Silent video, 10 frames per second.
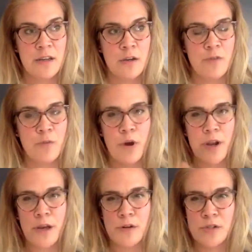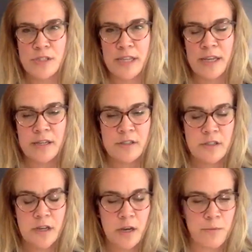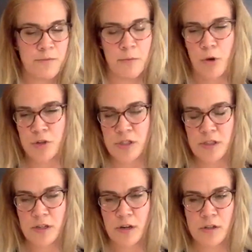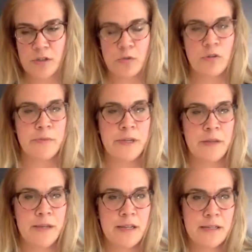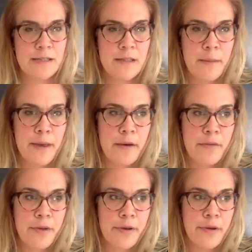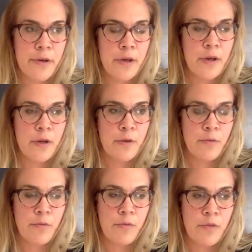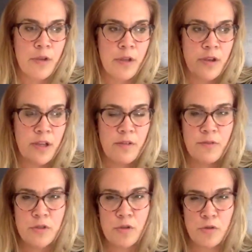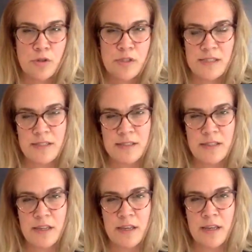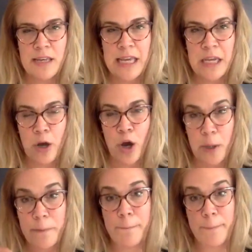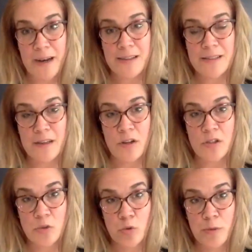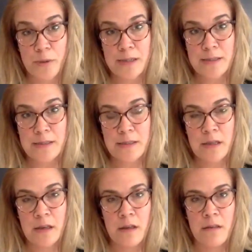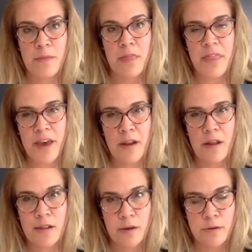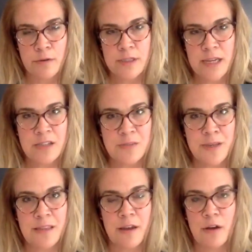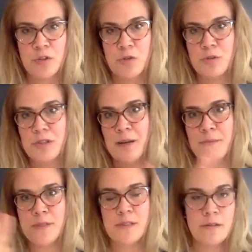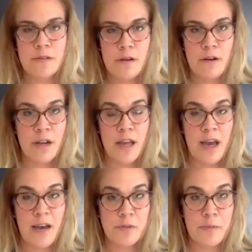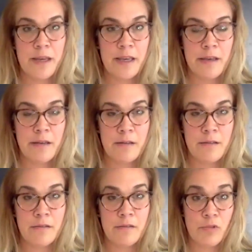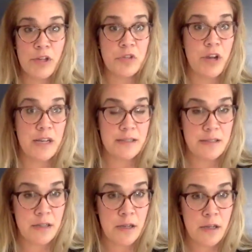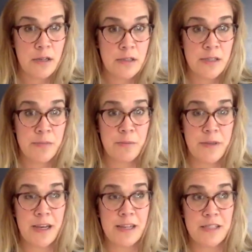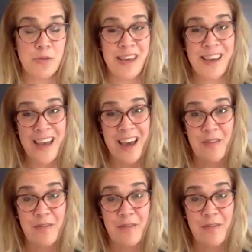from what I understand from watching the current school committee meetings about the need for social distancing on a school bus, I mean, that alone tells me that our school times are going to have to be readdressed. Because you can't have